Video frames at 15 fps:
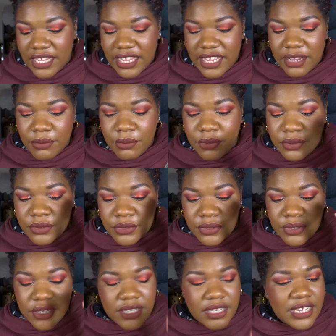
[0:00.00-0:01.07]
I
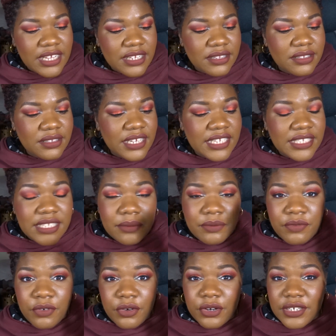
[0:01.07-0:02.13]
wonder, except
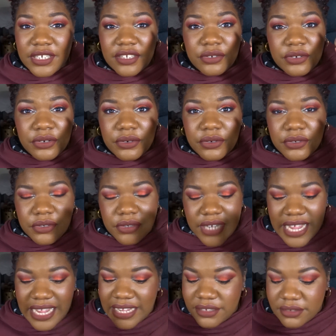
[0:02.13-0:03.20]
for an inner corner,
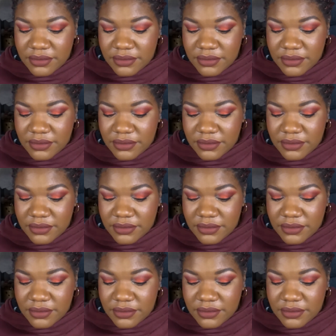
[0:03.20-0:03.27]
I